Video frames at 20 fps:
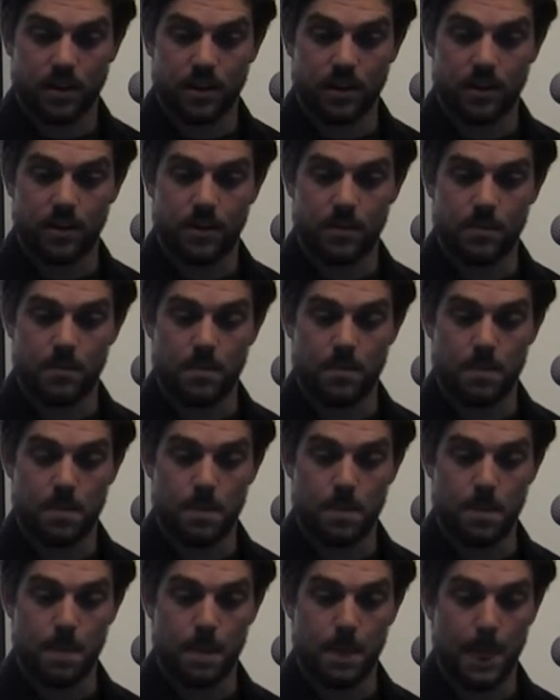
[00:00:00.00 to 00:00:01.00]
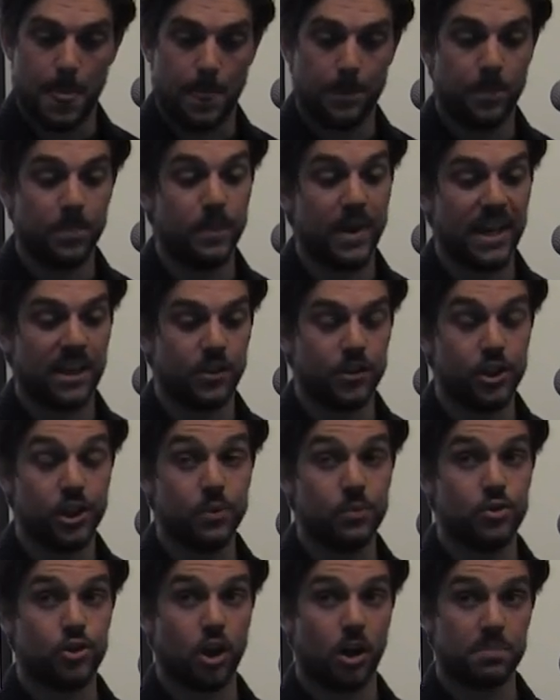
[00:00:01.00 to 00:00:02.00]
um, make
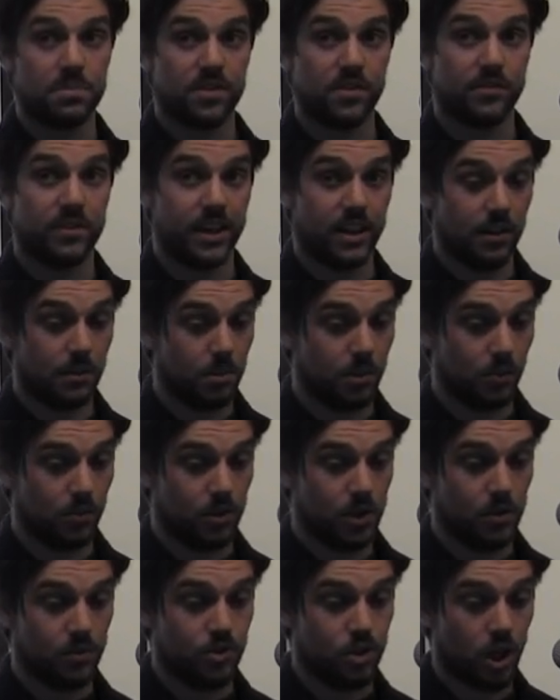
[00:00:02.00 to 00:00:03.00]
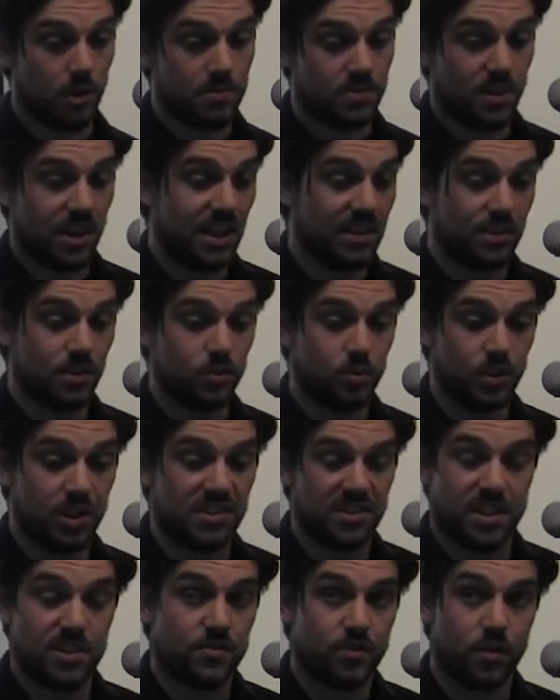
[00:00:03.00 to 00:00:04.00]
new jobs available, new jobs related to
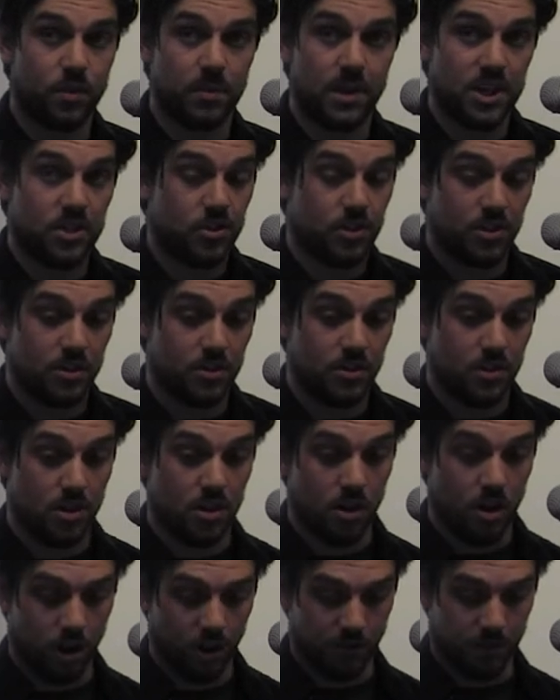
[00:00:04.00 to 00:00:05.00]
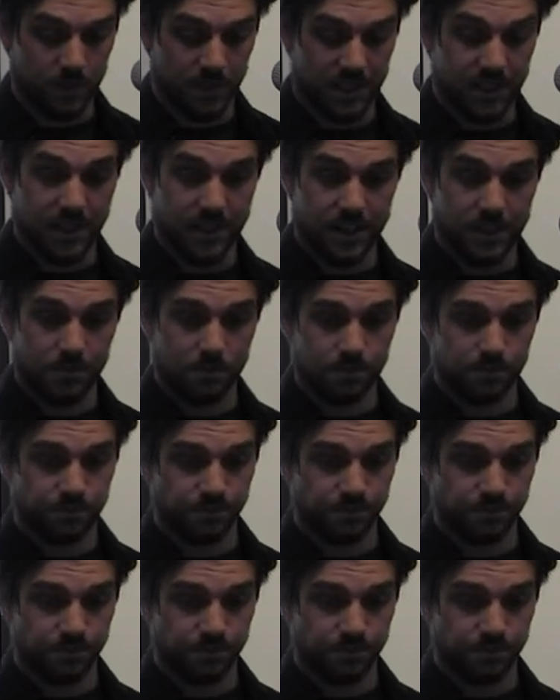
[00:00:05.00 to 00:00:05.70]
the transformation of material.